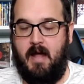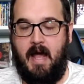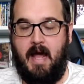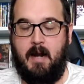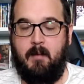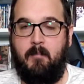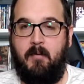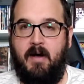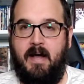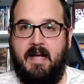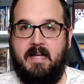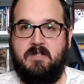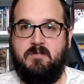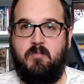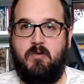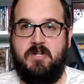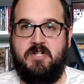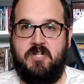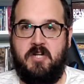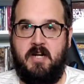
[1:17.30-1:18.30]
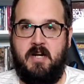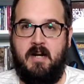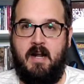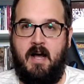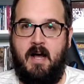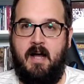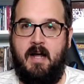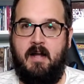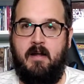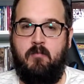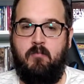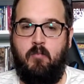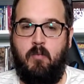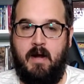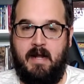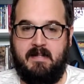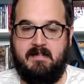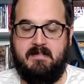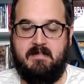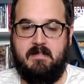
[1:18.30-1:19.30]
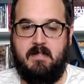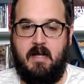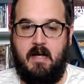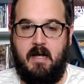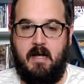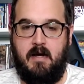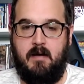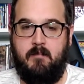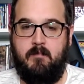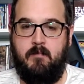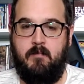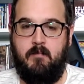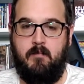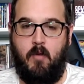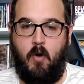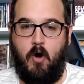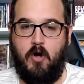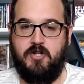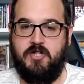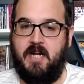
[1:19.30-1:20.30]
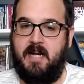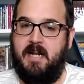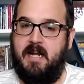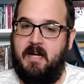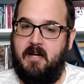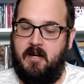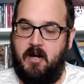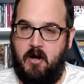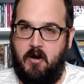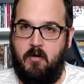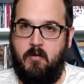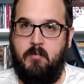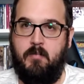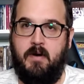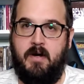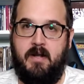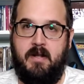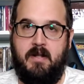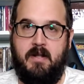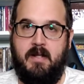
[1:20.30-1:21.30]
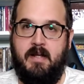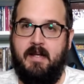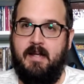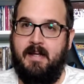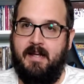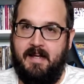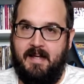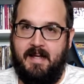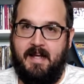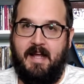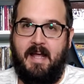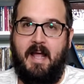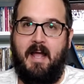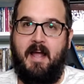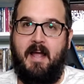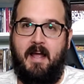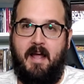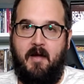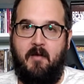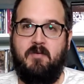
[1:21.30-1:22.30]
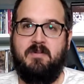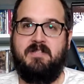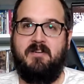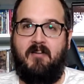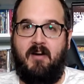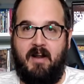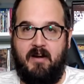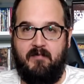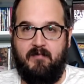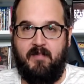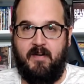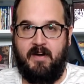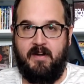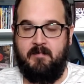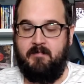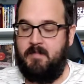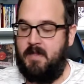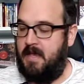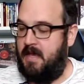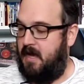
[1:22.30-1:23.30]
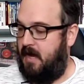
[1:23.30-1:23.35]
a blast. Bridget and I went. RJ didn't go, but it was a lot of fun.